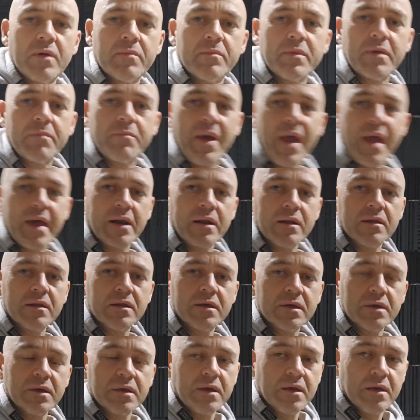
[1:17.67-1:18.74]
big panel,
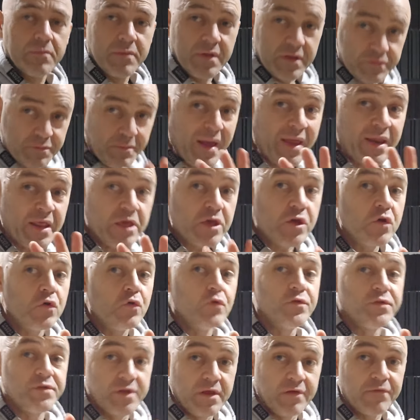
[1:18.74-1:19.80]
but it's made a
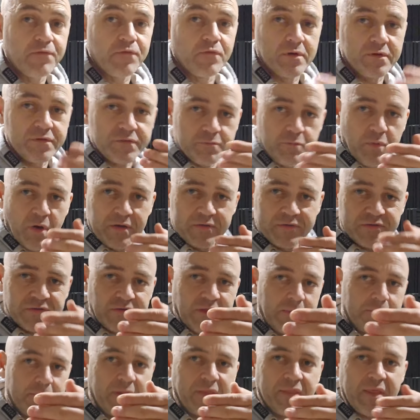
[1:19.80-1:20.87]
huge difference by
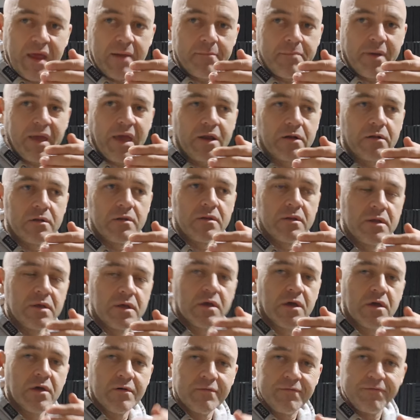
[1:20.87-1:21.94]
stepping that panel
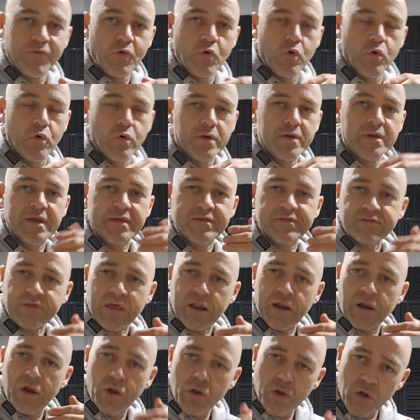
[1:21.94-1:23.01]
forward. It's
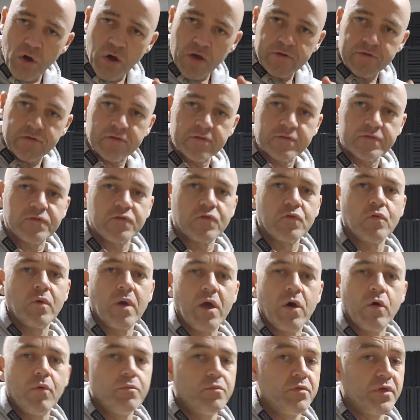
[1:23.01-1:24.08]
done a lot to
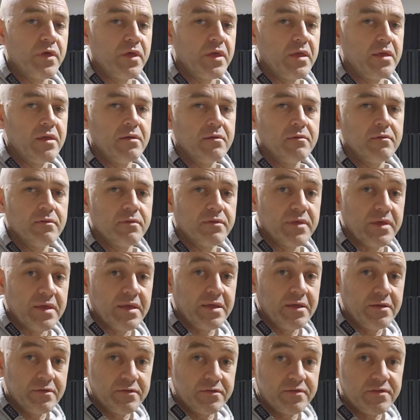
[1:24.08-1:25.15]
help the
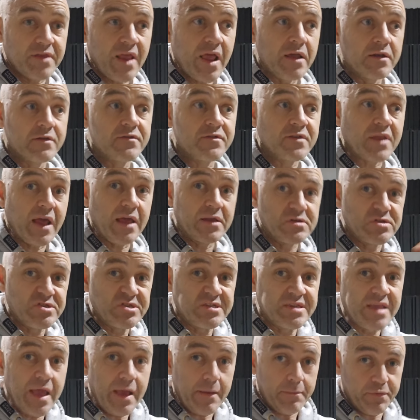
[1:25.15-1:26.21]
soundstage
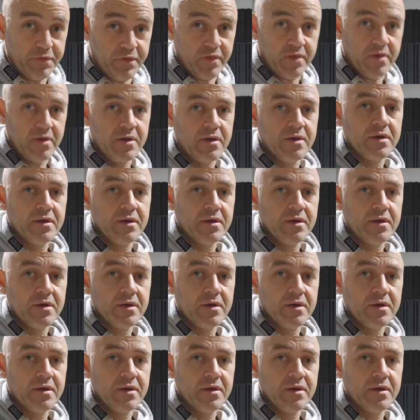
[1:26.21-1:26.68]
depth